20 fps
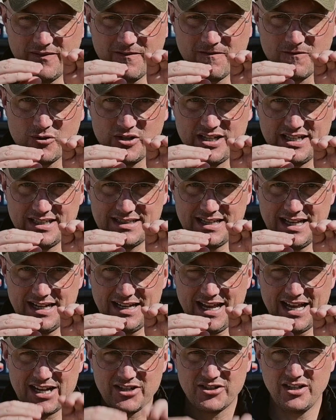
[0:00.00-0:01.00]
to freeze that
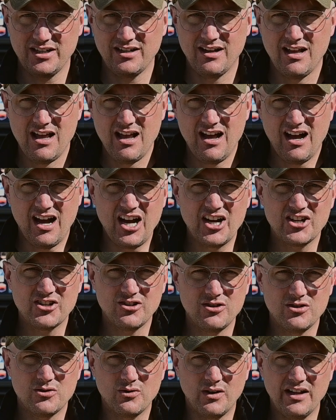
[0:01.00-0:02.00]
action.
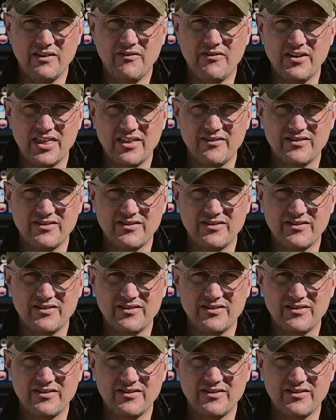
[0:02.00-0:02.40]
125th